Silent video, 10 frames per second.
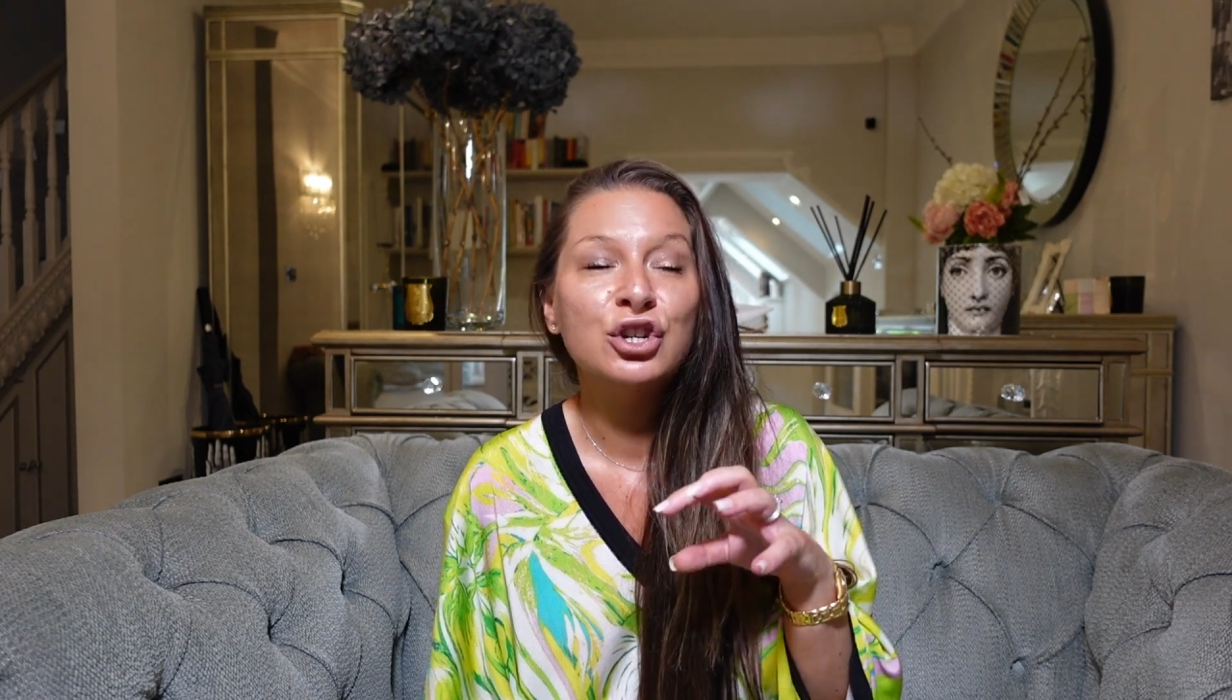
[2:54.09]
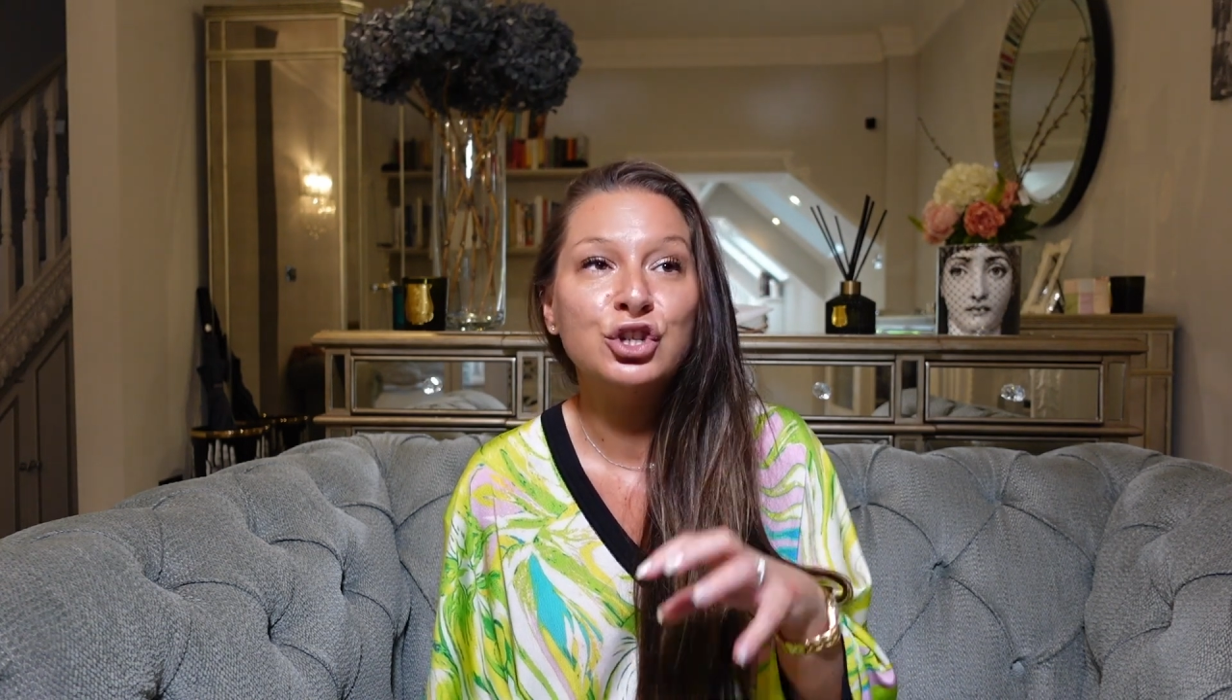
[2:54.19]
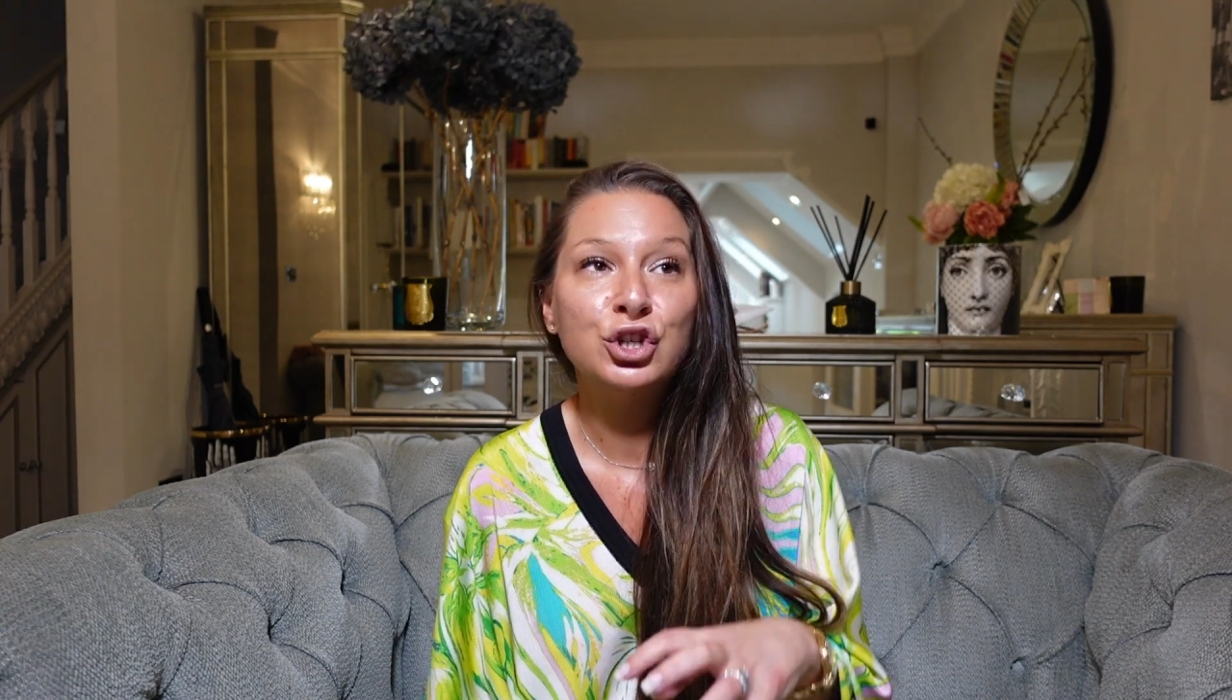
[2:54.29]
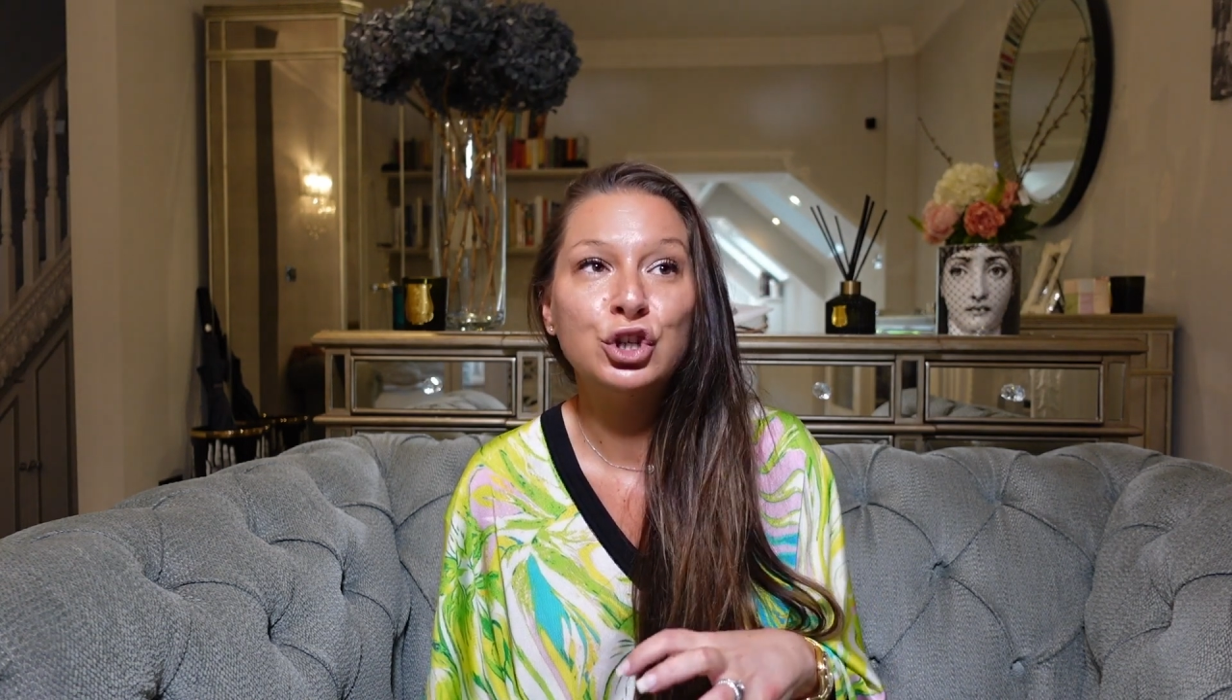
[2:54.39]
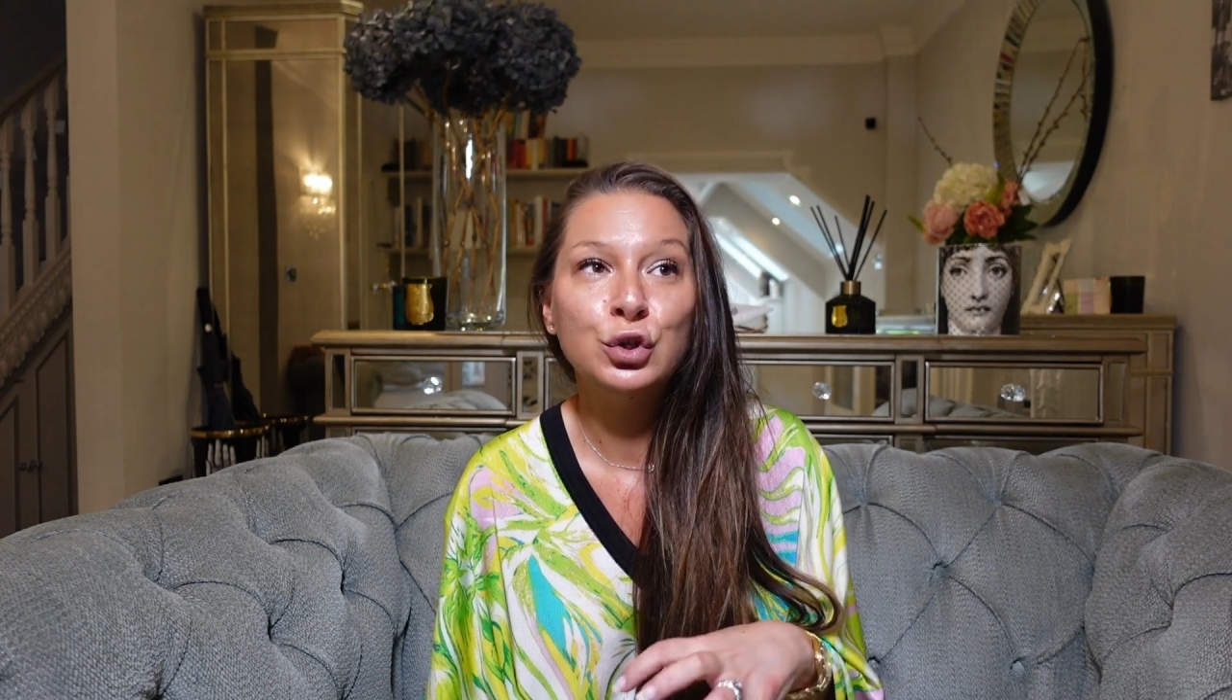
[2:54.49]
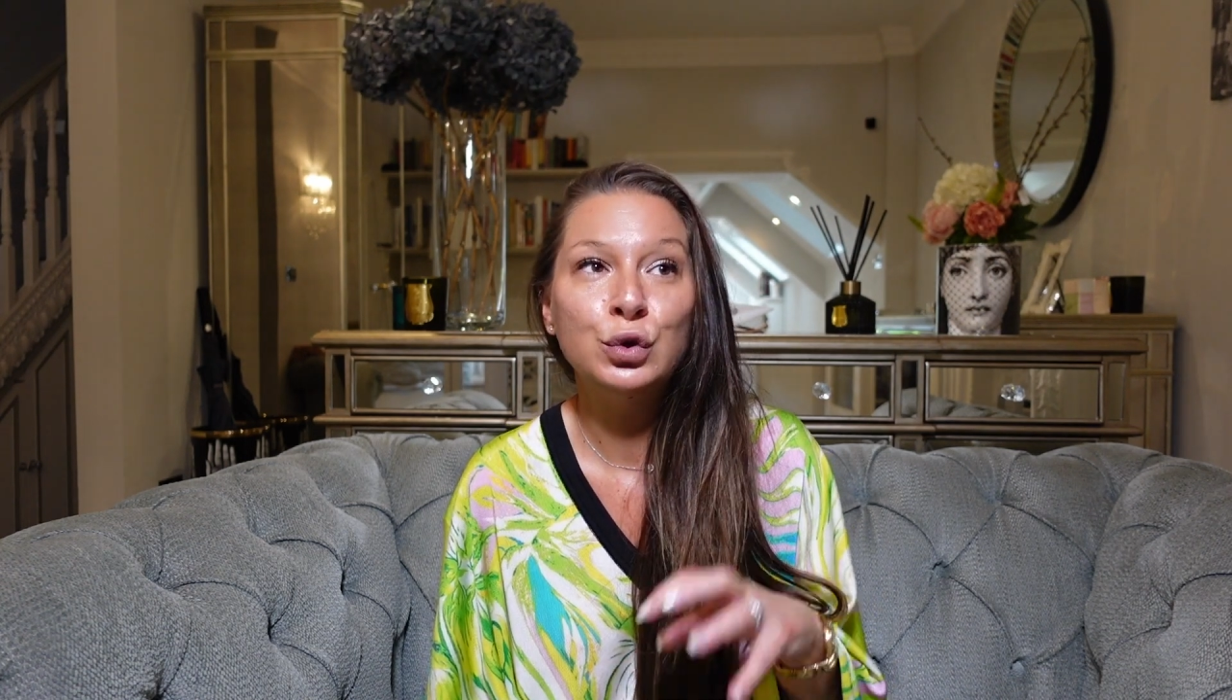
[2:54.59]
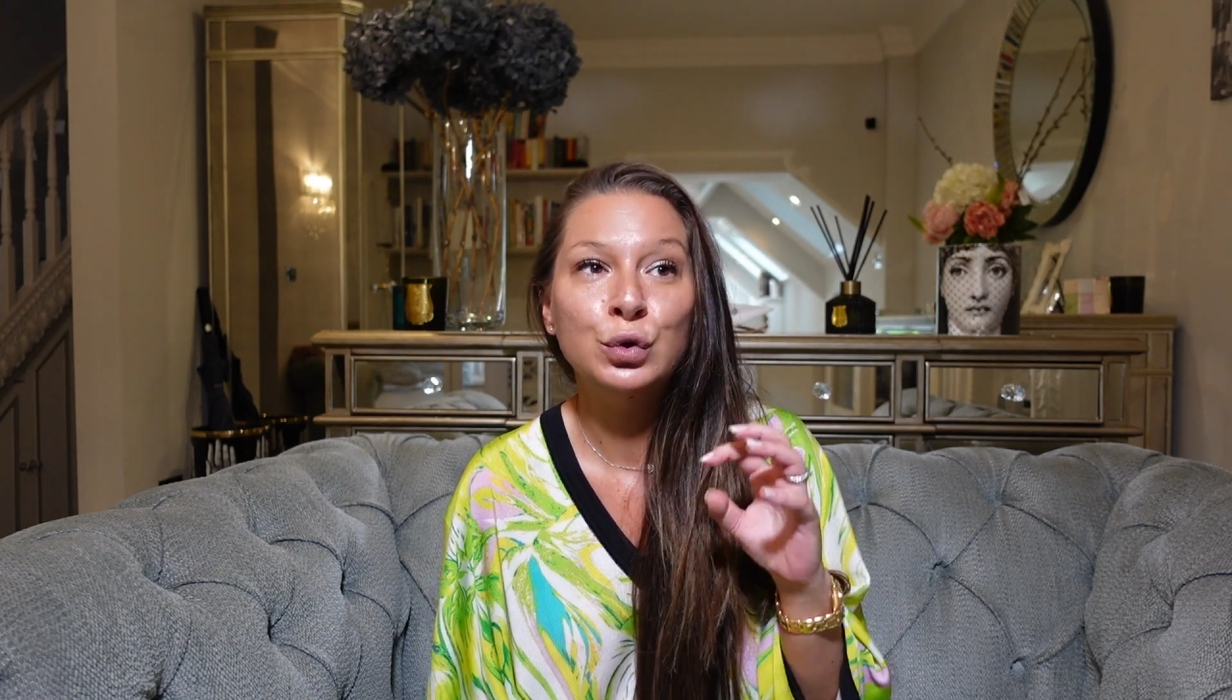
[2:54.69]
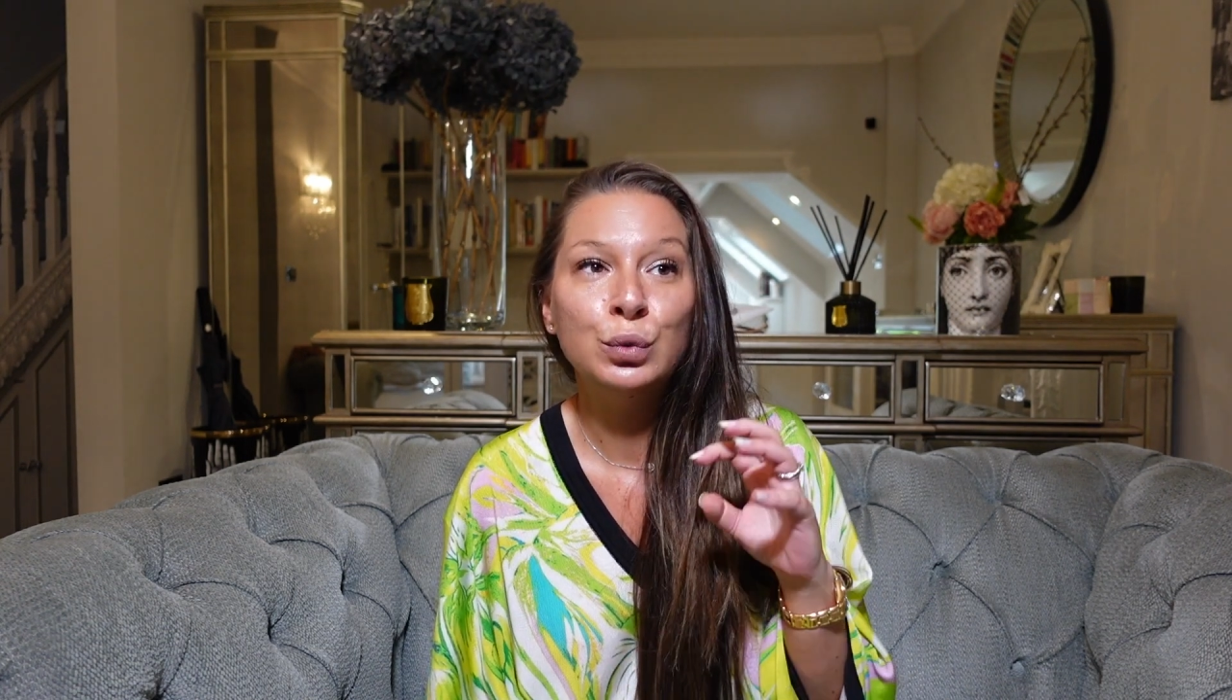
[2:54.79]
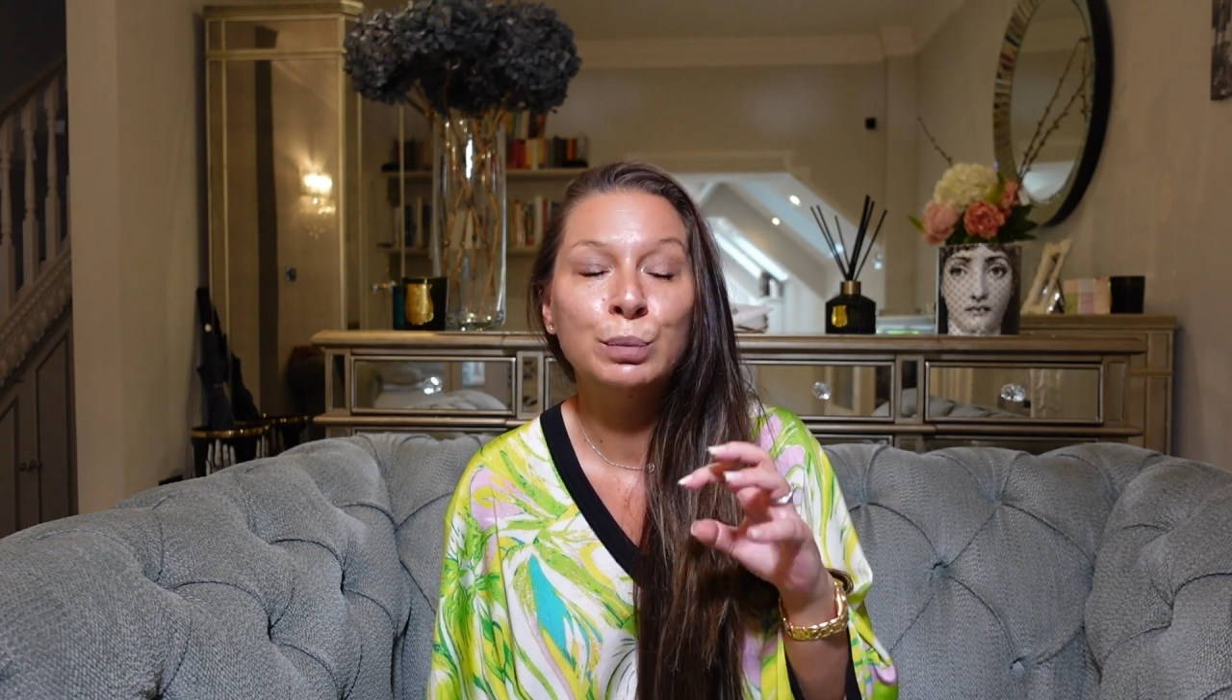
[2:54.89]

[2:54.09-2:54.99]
to